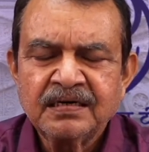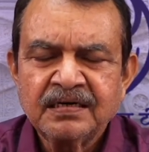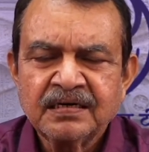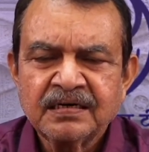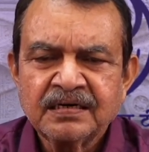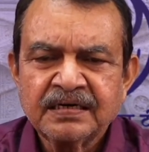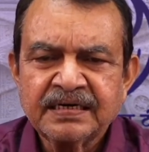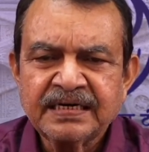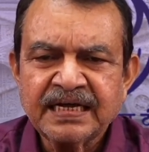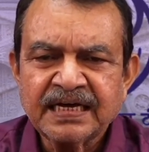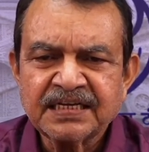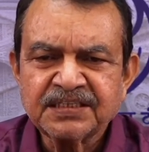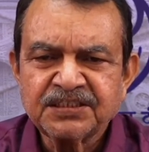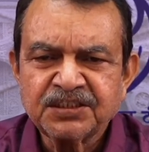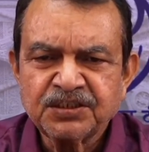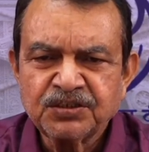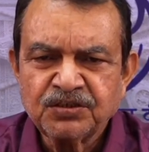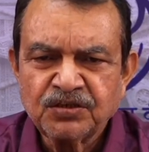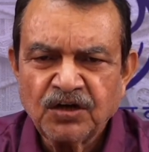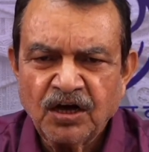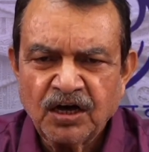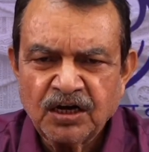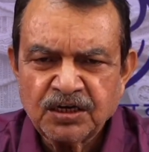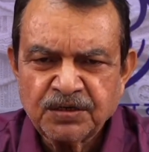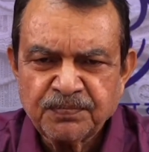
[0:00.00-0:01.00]
does
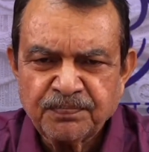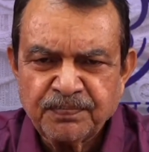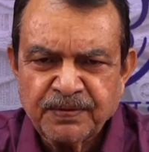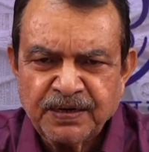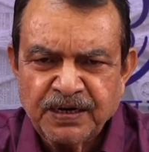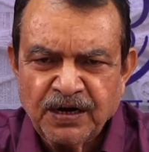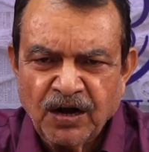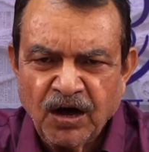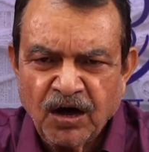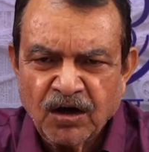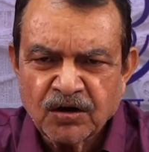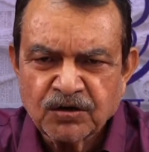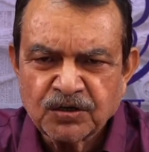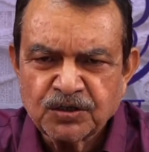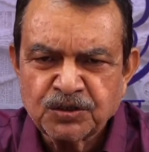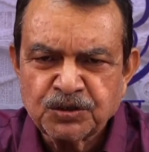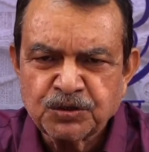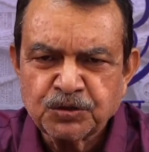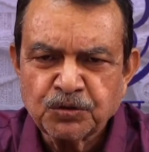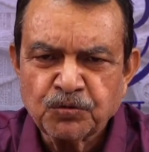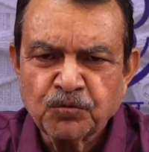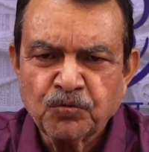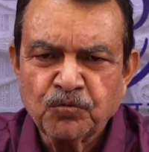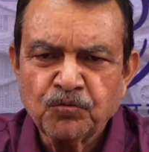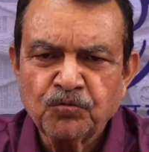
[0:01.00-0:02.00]
not belong
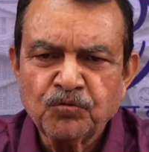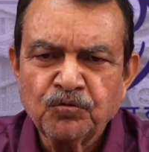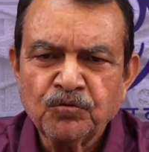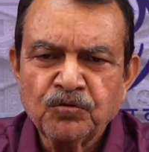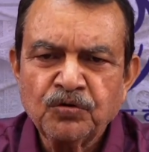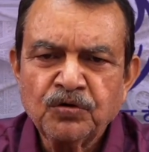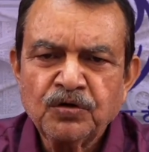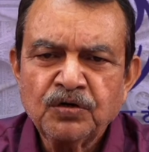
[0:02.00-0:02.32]
to